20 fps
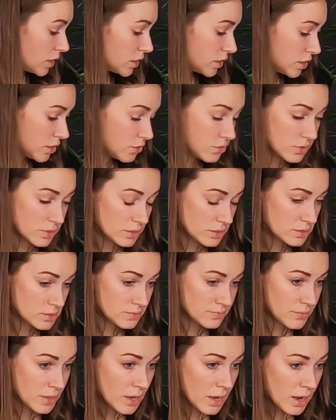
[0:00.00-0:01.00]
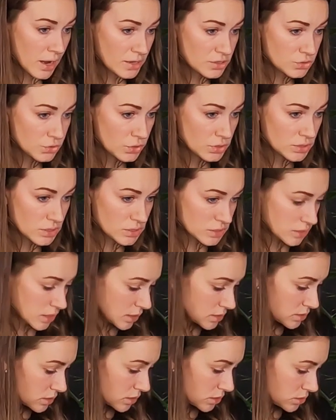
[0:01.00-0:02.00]
Here it is. As soon as it's
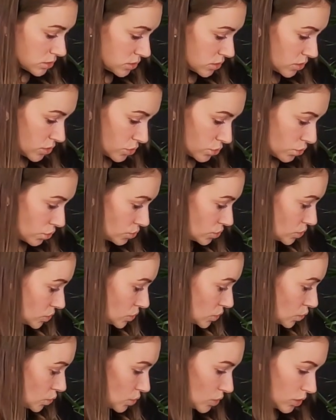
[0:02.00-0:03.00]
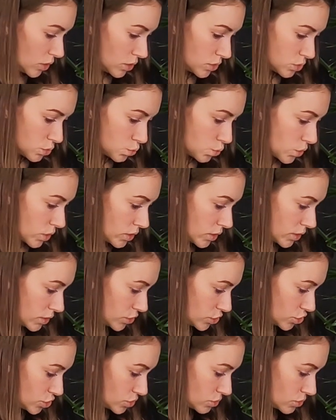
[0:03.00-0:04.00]
texted, you also need one
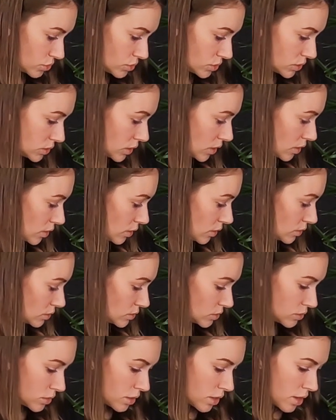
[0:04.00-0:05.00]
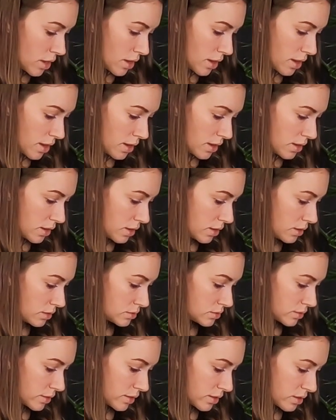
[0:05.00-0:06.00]
additional sign
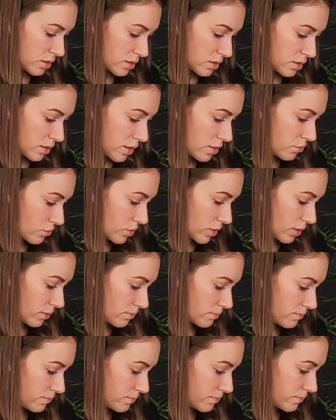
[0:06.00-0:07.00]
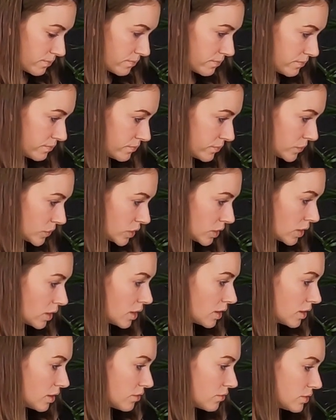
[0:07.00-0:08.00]
and like gallery.
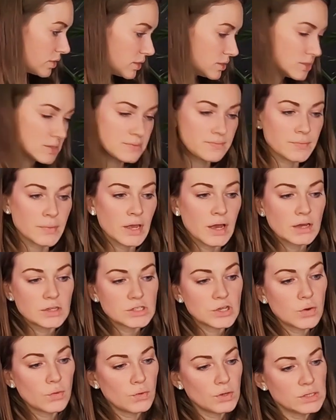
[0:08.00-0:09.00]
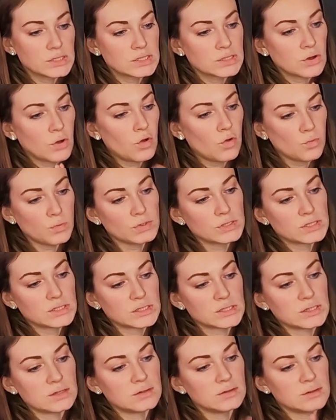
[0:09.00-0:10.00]
Here it is. So it's almost
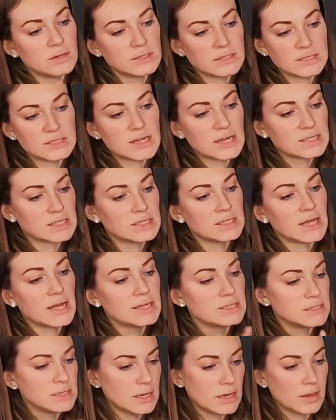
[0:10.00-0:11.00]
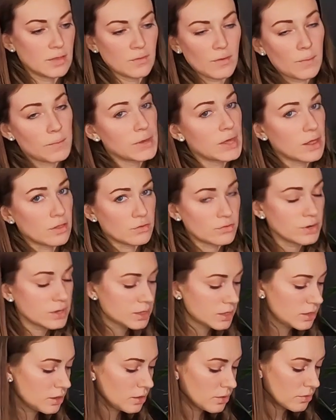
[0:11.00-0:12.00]
it's texted as in the web gallery
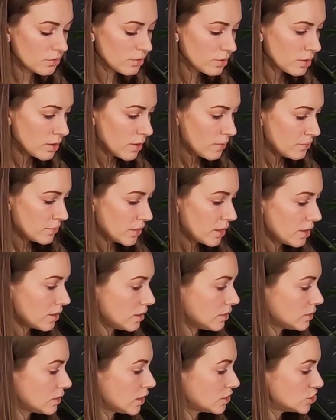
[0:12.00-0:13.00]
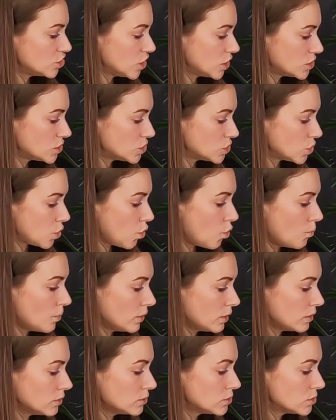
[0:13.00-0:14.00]
here, and I just open
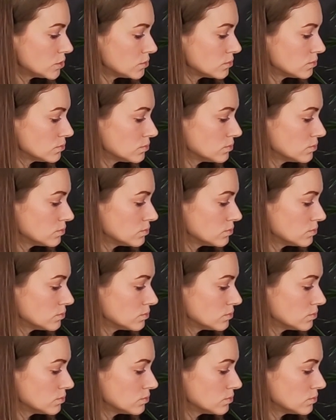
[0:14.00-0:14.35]
it,